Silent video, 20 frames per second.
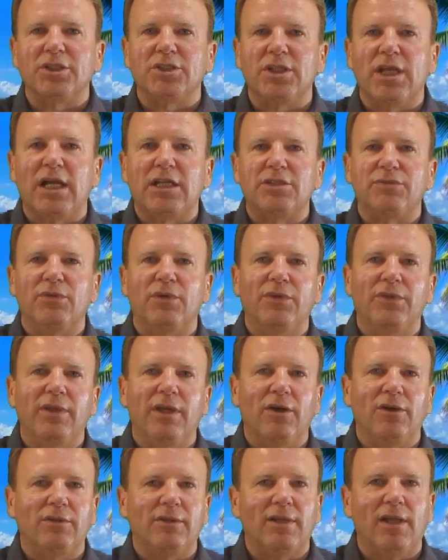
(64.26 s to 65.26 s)
successful,
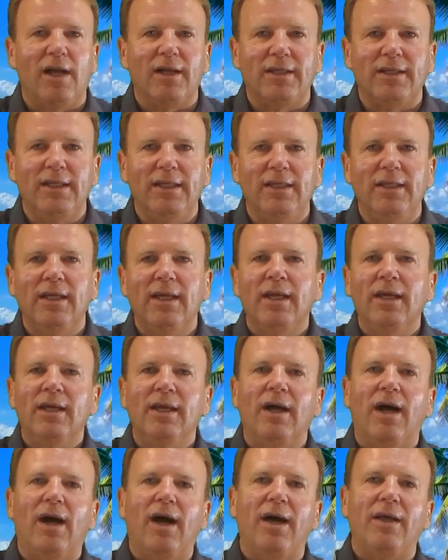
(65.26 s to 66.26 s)
they're lucky,
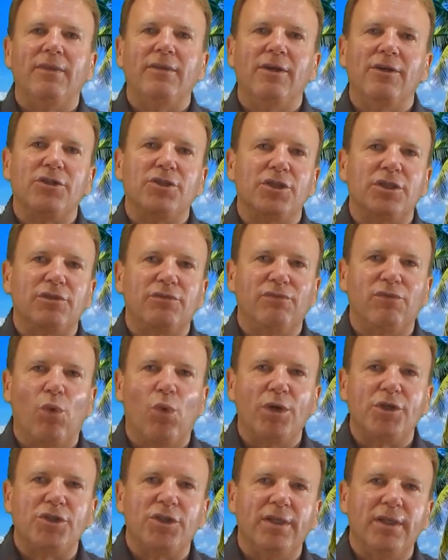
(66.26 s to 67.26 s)
they're just
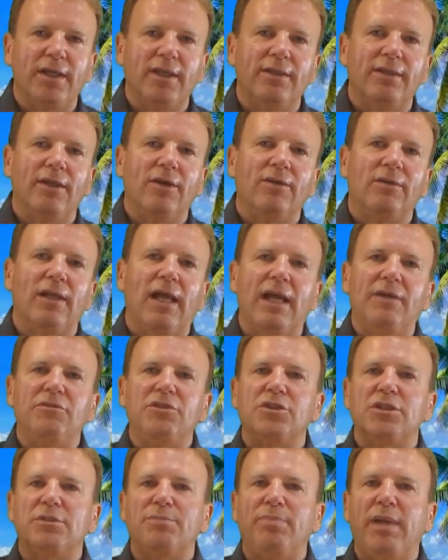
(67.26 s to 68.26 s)
fortunate, their life's
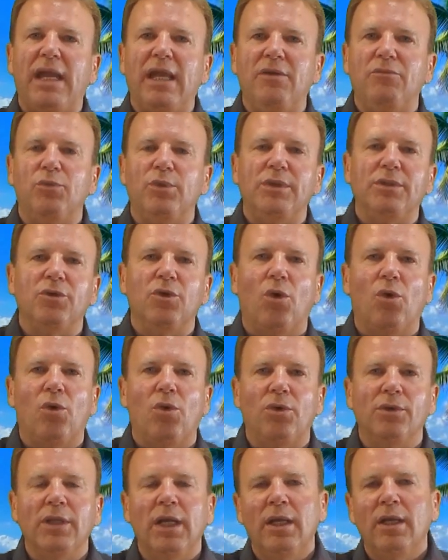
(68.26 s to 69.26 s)
just paved with
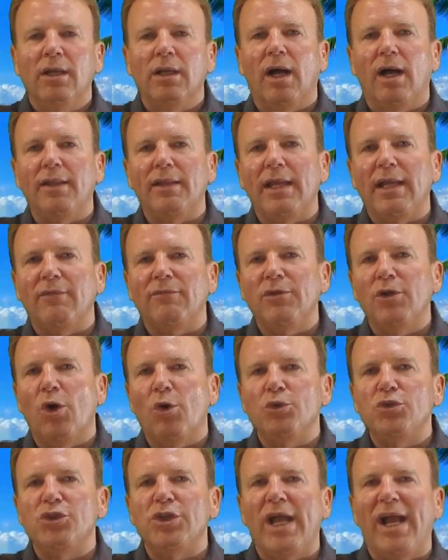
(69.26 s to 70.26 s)
gold, they have
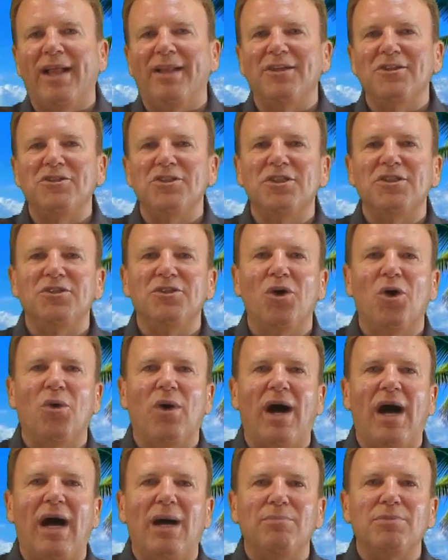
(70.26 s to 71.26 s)
no challenges,
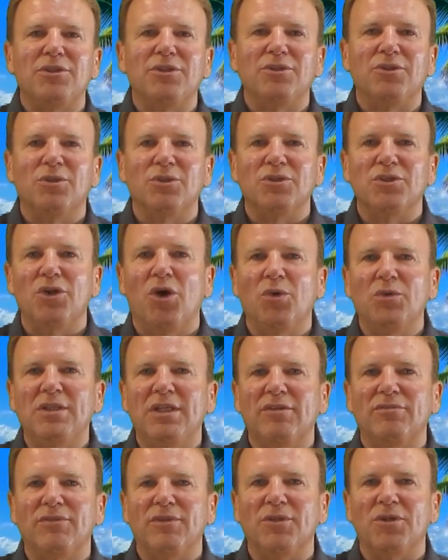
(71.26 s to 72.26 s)
no obstacles, no
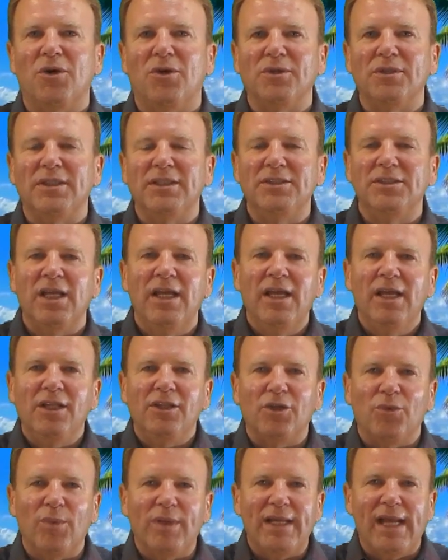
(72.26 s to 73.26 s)
difficulties.
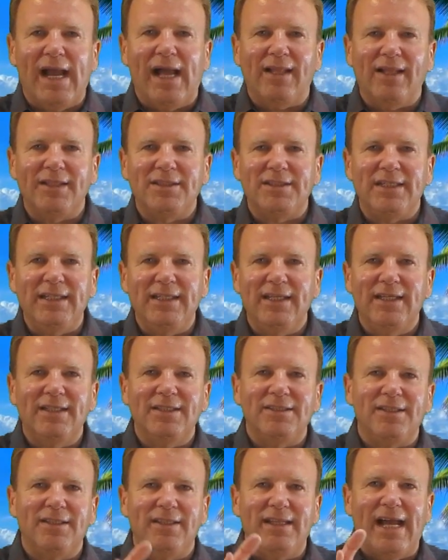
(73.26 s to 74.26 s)
The reality
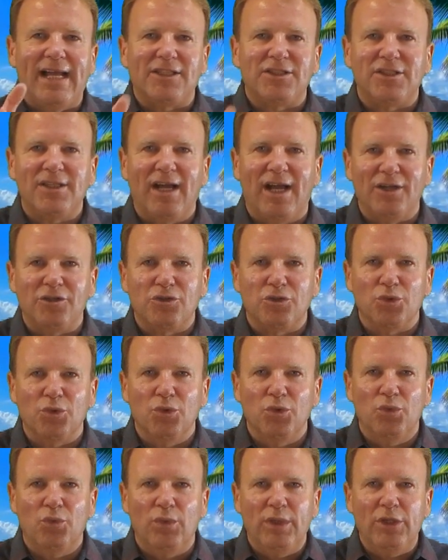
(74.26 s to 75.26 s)
is that's not
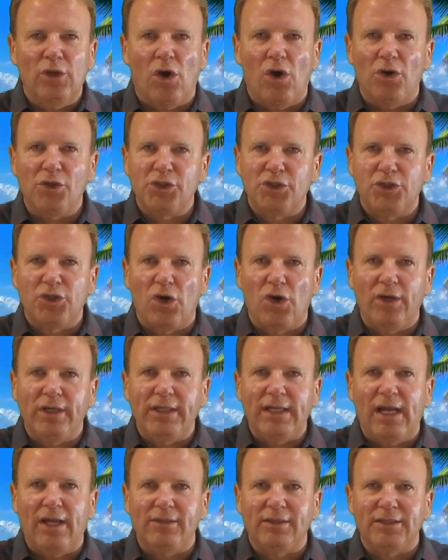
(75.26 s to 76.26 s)
true. We all
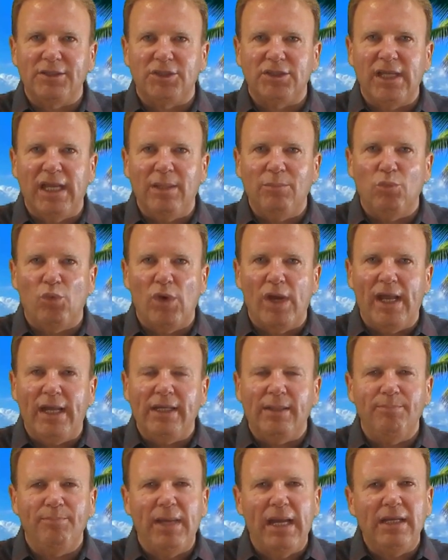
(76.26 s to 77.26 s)
started out the same
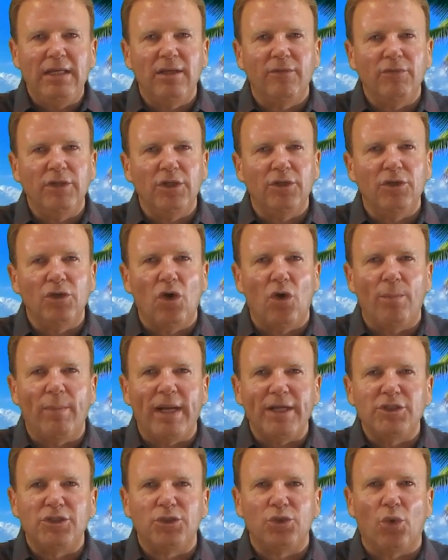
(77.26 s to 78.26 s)
way, and many of you know
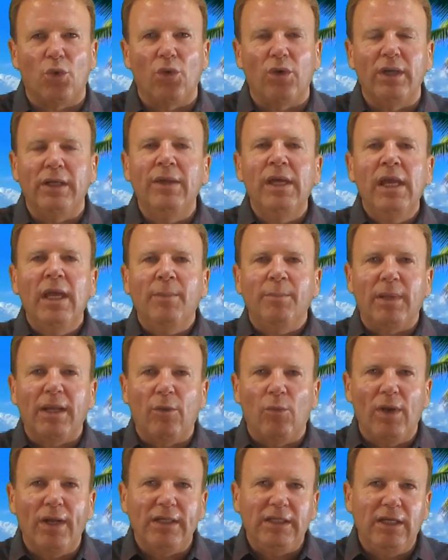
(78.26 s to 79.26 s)
my story, but
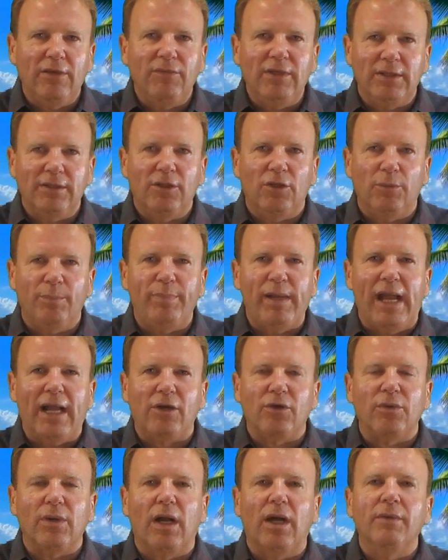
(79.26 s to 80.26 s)
I want to give you a little
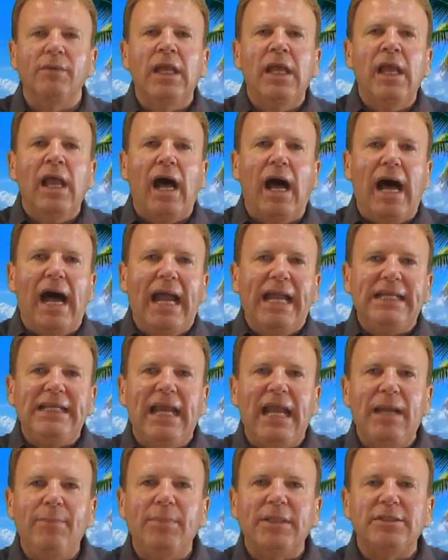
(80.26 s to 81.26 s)
background. I
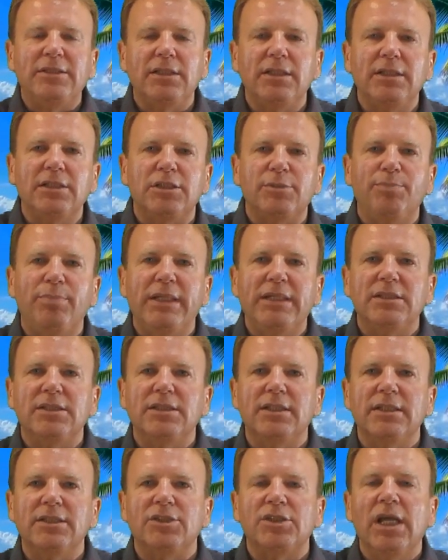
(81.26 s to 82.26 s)
came into this
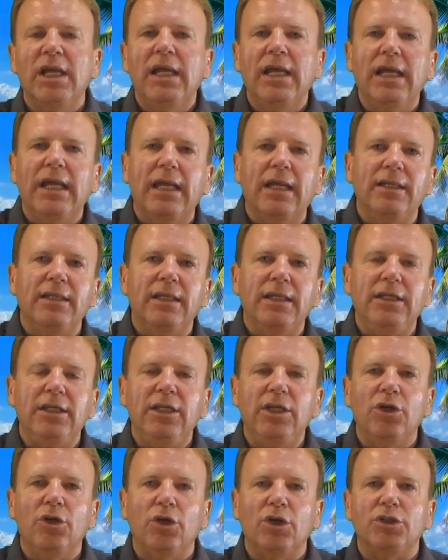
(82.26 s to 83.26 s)
business in the
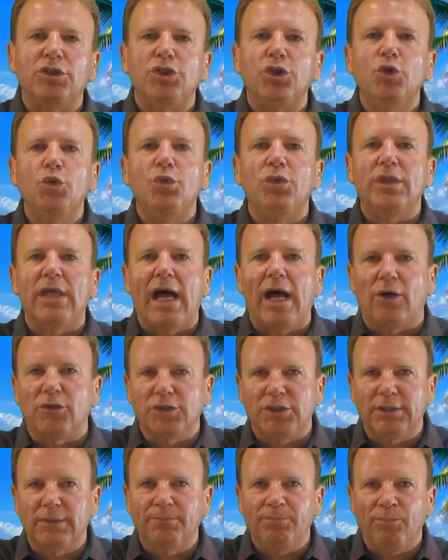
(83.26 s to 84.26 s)
year
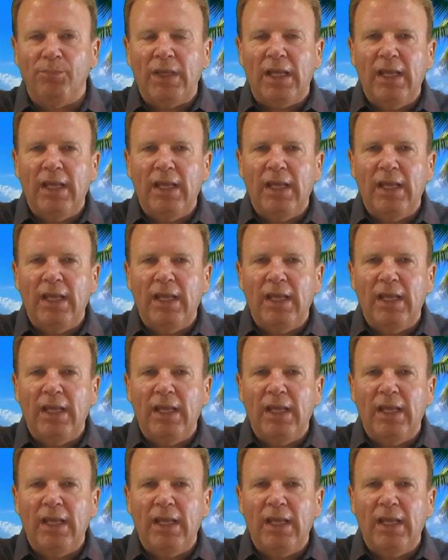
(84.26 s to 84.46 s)
2000.